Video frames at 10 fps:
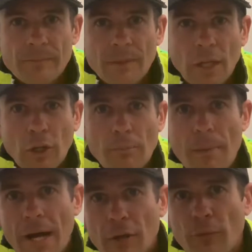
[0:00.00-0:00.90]
a lot of
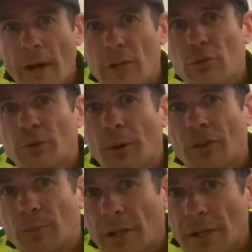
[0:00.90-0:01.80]
money and financial
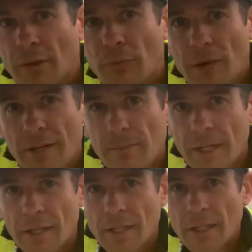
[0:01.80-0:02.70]
responsibility and freedom
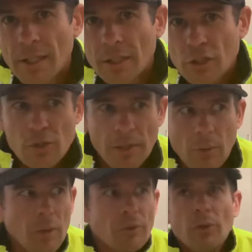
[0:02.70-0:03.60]
there, because you'll be
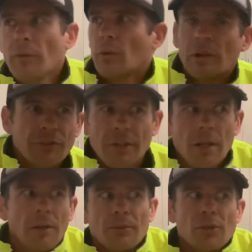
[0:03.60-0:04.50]
like, what do I do with all this? You
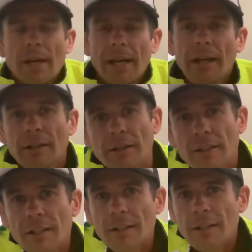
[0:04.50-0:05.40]
know, I'm not sure how to handle it.
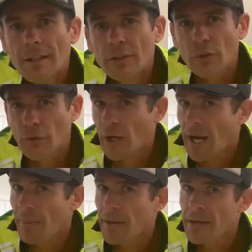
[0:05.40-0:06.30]
So if you're not
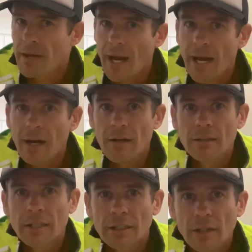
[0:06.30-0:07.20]
happy
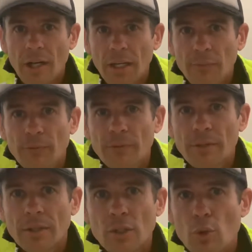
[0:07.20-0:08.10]
now in life,
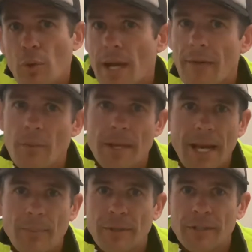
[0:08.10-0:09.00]
you'll never be
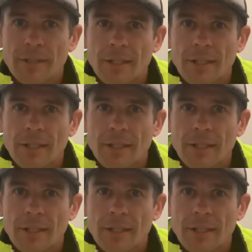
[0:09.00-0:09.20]
happy.